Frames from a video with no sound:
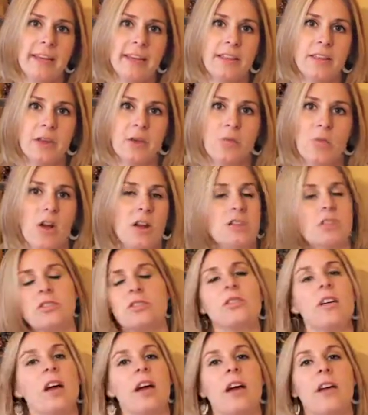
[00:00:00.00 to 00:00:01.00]
and then
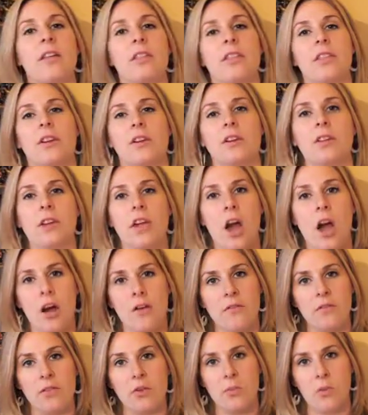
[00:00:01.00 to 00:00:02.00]
wash thoroughly
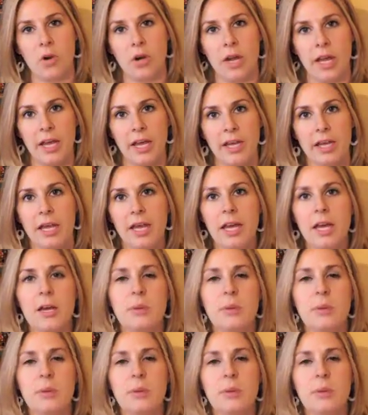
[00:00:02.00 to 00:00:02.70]
off in the morning.